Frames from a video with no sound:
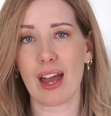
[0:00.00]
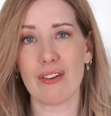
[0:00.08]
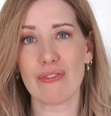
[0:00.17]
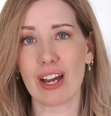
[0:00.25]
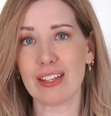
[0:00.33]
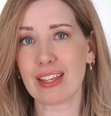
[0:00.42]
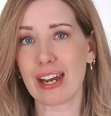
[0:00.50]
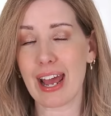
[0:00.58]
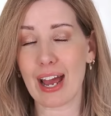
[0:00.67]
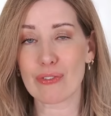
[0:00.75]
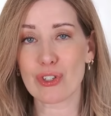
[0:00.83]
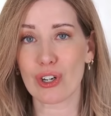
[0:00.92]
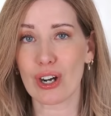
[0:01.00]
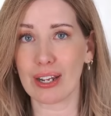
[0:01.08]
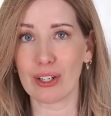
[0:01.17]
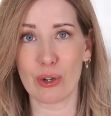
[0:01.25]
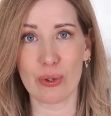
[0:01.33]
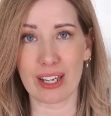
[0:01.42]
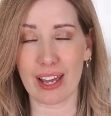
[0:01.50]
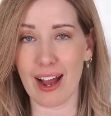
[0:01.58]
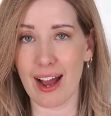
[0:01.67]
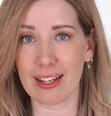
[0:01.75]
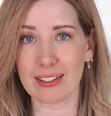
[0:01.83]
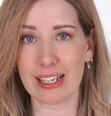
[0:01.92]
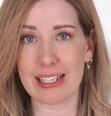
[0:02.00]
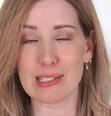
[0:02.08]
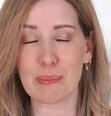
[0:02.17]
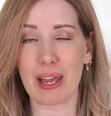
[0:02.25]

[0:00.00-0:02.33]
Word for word: I find that after I go and get highlights,